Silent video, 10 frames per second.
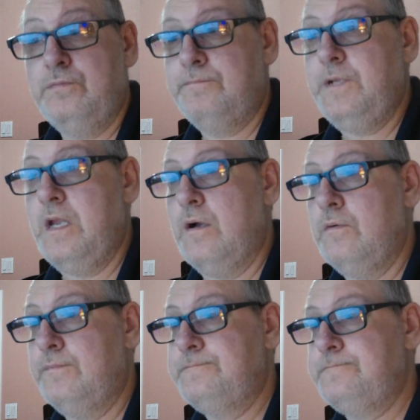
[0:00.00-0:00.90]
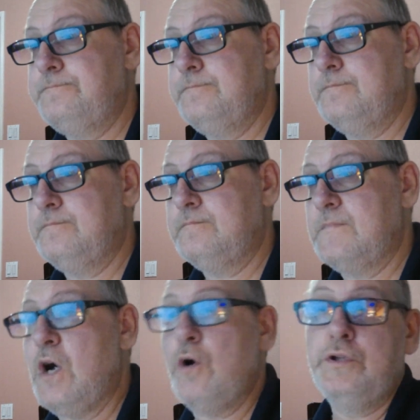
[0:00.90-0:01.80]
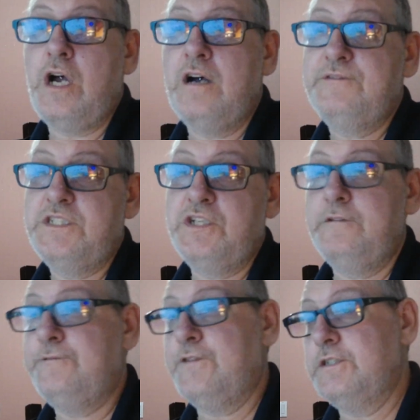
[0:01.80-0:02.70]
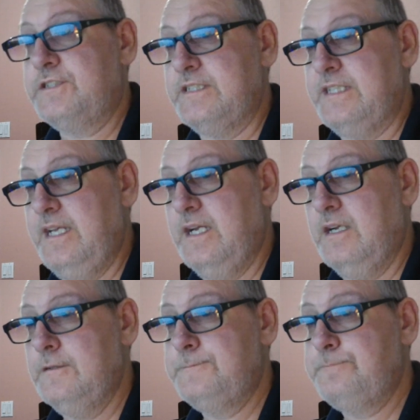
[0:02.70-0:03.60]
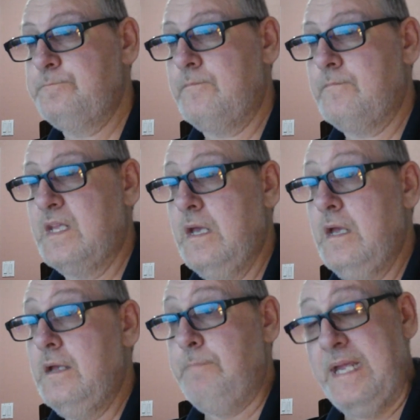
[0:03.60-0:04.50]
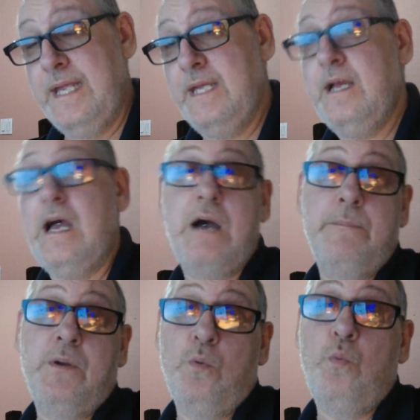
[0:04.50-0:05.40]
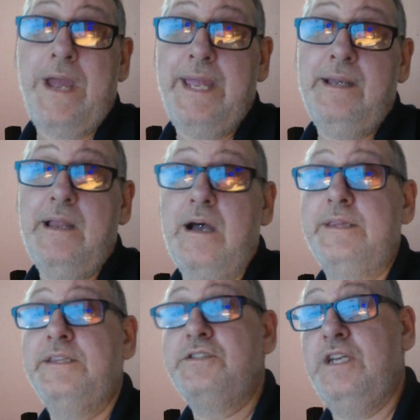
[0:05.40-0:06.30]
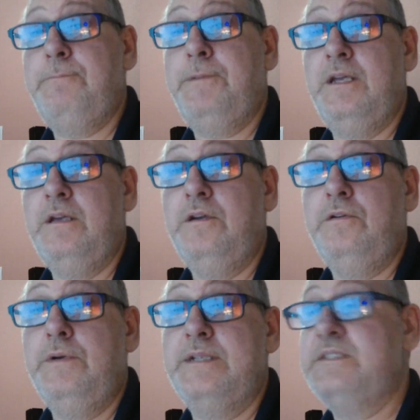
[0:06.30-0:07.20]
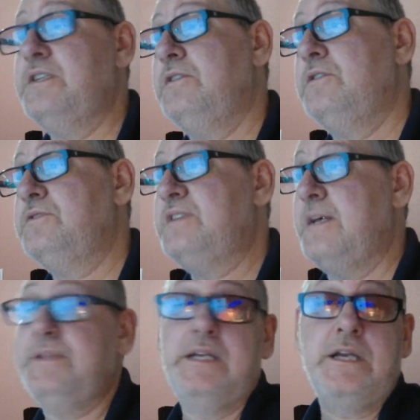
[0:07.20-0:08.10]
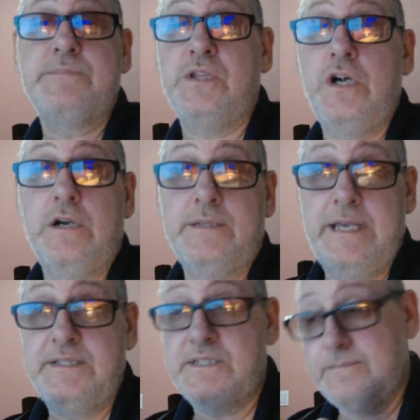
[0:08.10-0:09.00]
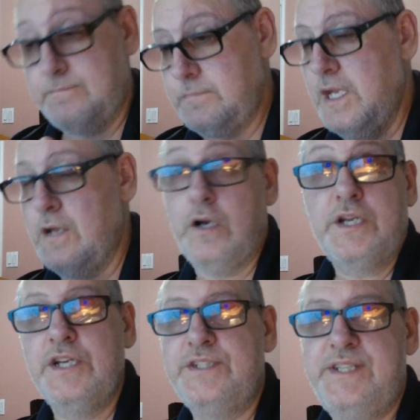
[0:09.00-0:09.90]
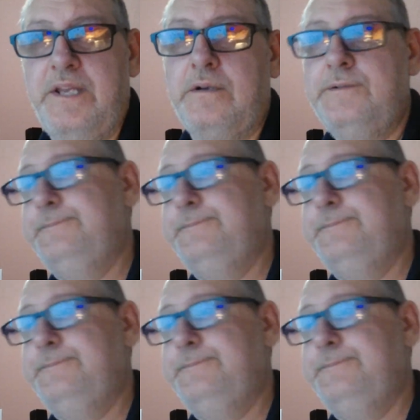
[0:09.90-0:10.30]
you know, hold off until the first of the year. Me, I'm going to wait on the GPU until something comes along that's, you know, a good deal.